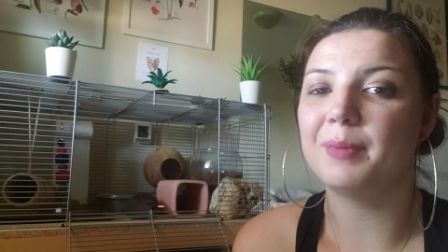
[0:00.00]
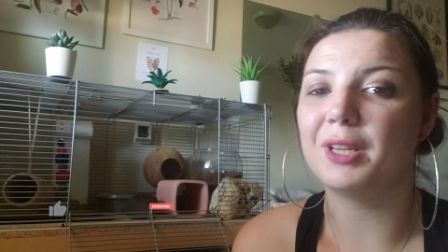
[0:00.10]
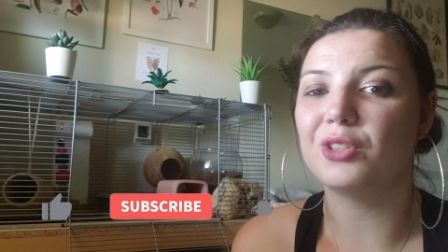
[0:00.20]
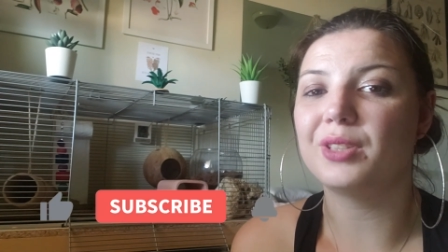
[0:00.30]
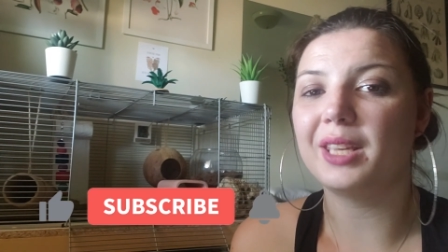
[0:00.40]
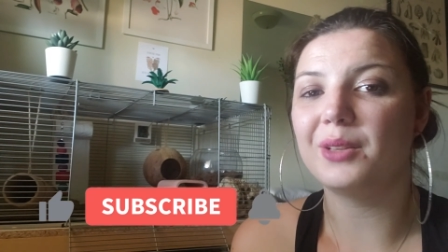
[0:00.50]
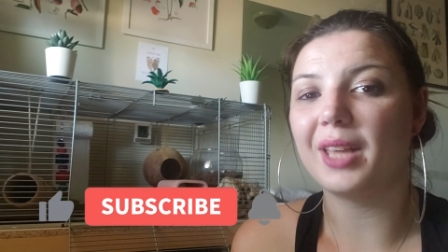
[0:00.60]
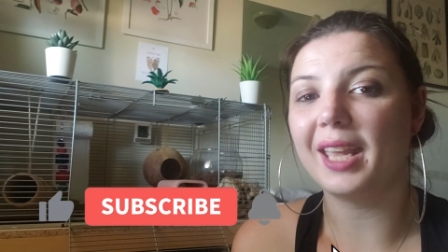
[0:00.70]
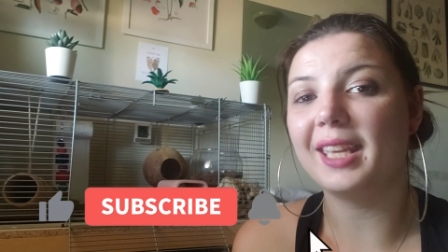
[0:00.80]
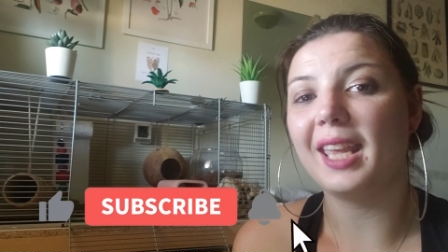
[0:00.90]
make sure that you
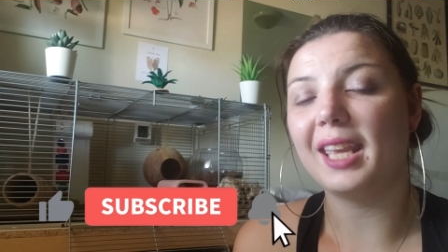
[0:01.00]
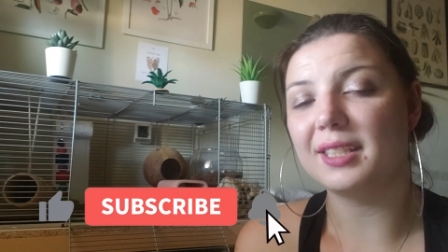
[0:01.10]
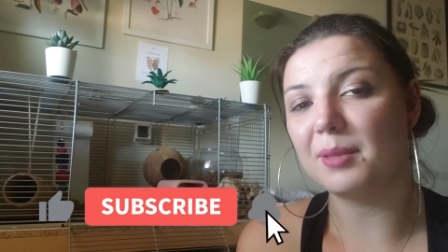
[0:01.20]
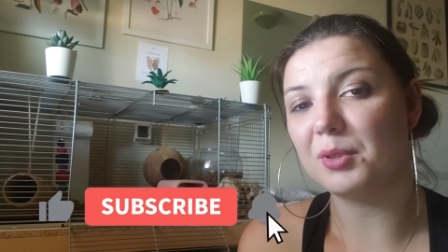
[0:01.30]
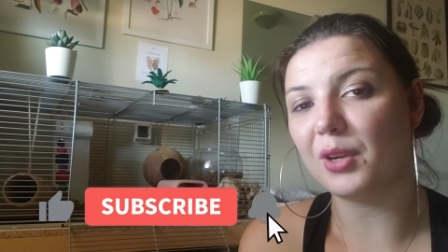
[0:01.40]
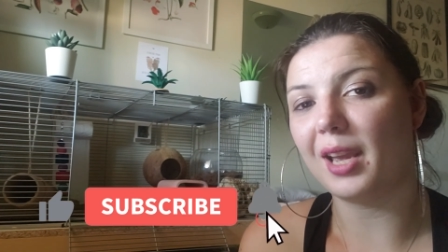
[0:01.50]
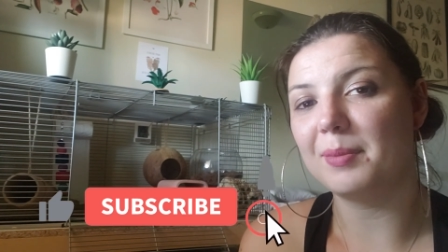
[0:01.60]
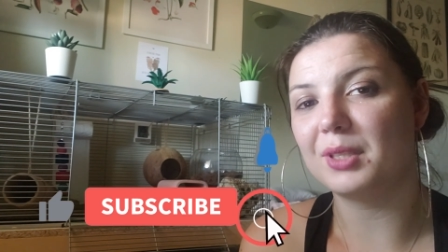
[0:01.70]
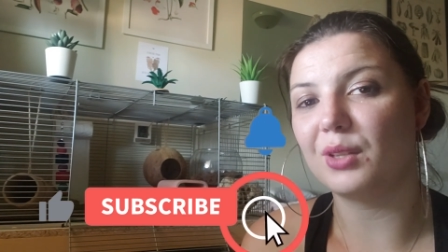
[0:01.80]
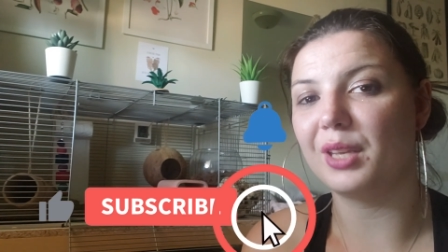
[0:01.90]
like and subscribe
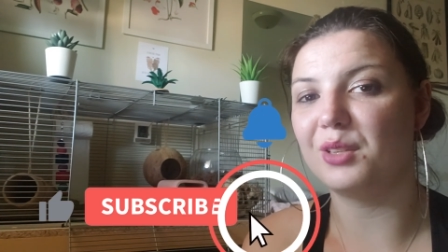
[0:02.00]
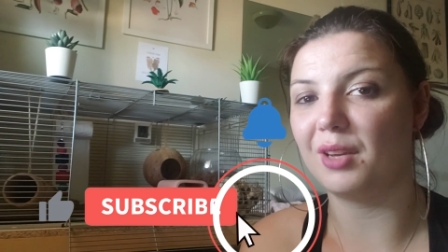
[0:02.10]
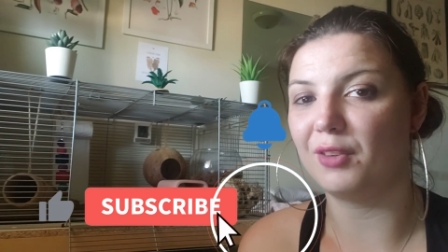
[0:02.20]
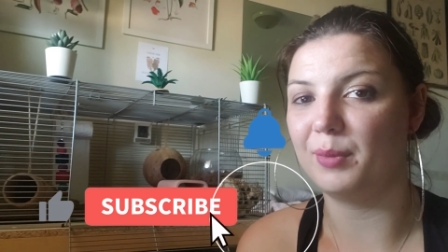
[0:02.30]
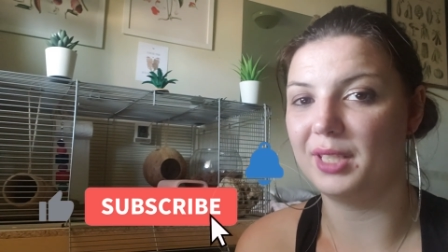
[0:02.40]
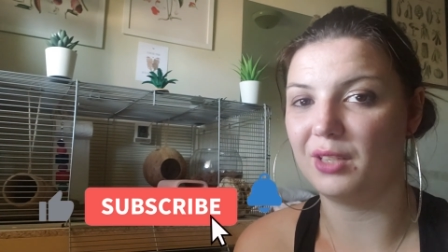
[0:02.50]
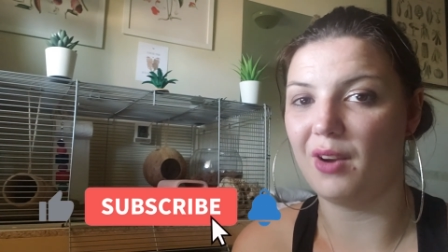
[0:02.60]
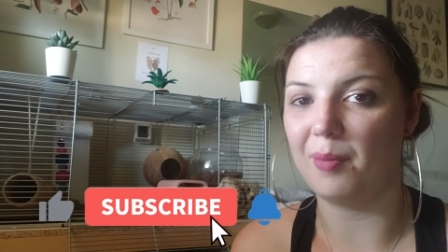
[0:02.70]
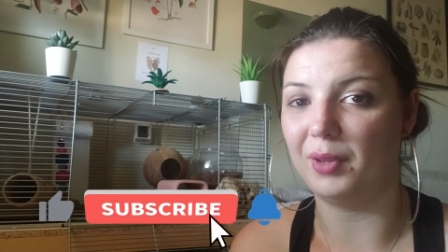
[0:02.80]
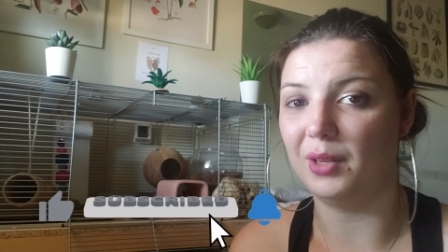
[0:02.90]
so that you never miss our
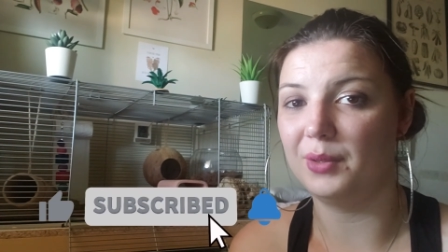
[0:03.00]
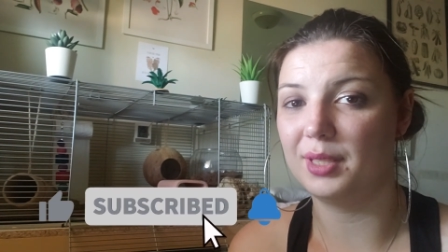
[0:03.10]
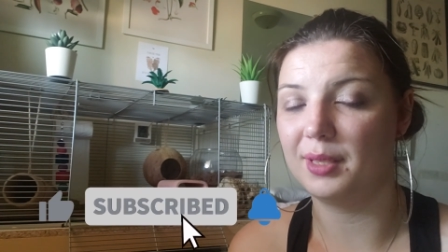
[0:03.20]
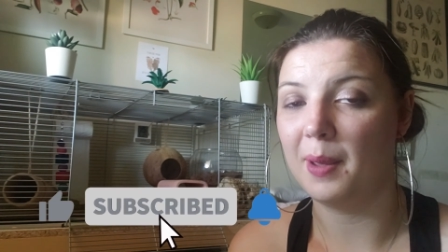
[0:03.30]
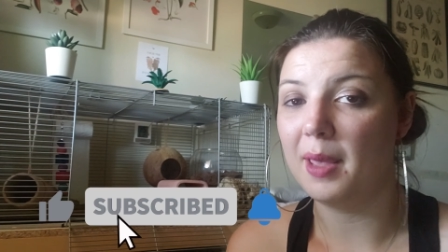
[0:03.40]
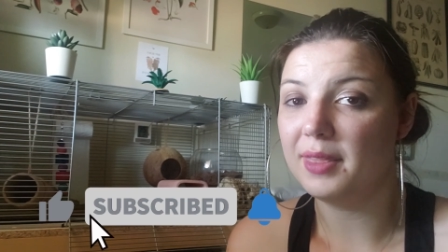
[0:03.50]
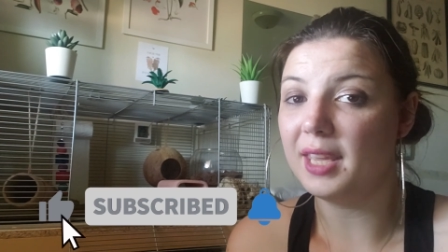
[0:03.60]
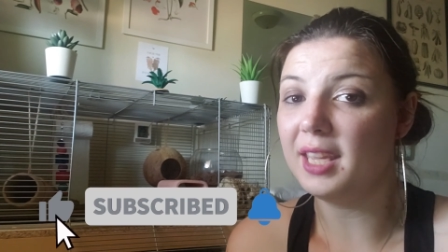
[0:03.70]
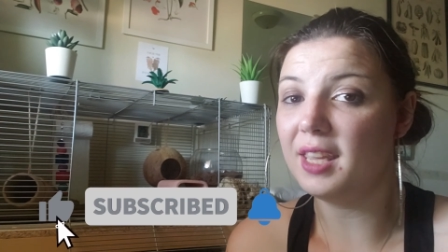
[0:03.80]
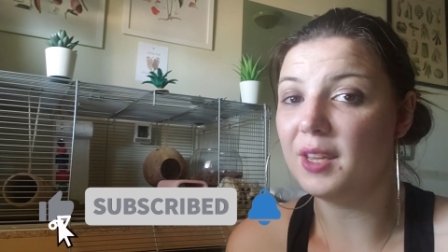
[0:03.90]
uploads.
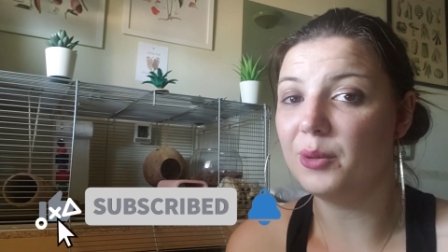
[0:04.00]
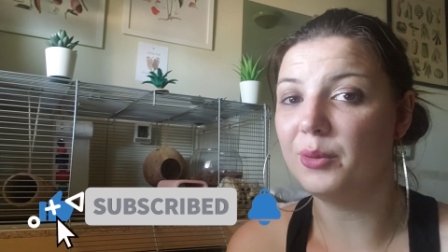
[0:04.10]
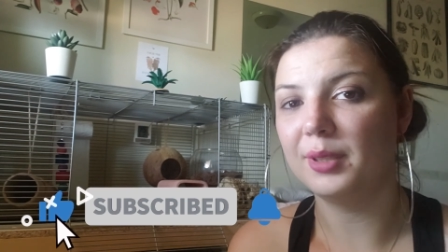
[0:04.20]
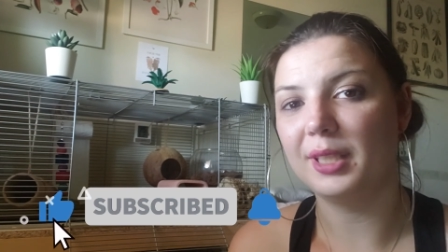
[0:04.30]
Thank you.